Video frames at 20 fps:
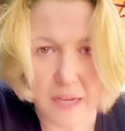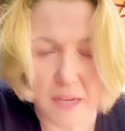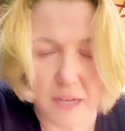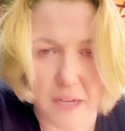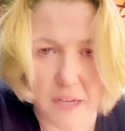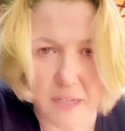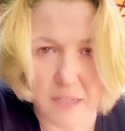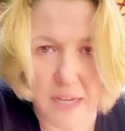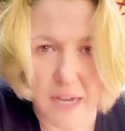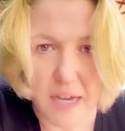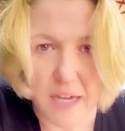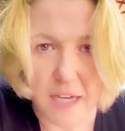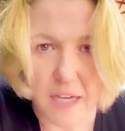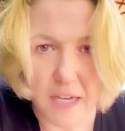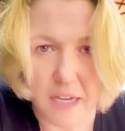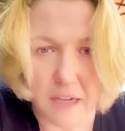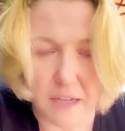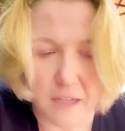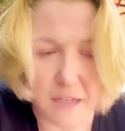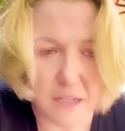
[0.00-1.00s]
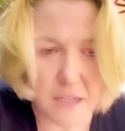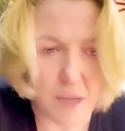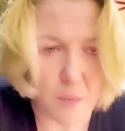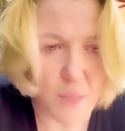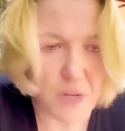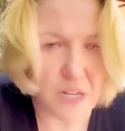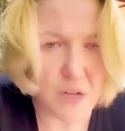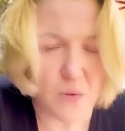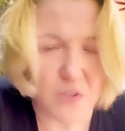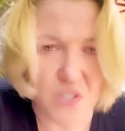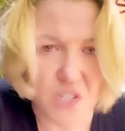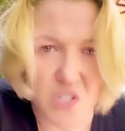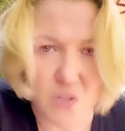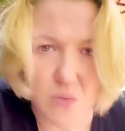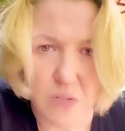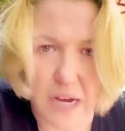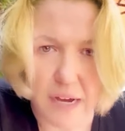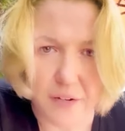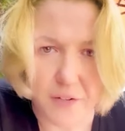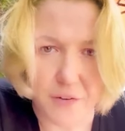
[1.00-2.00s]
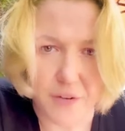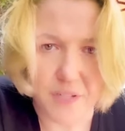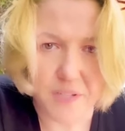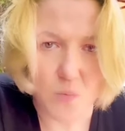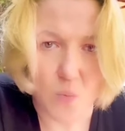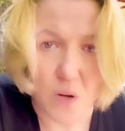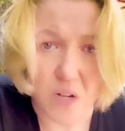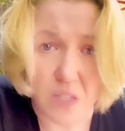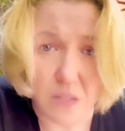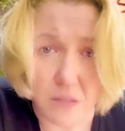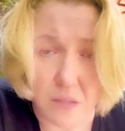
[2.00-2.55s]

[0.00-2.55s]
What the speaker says: As somebody who has 2 doctorates, one in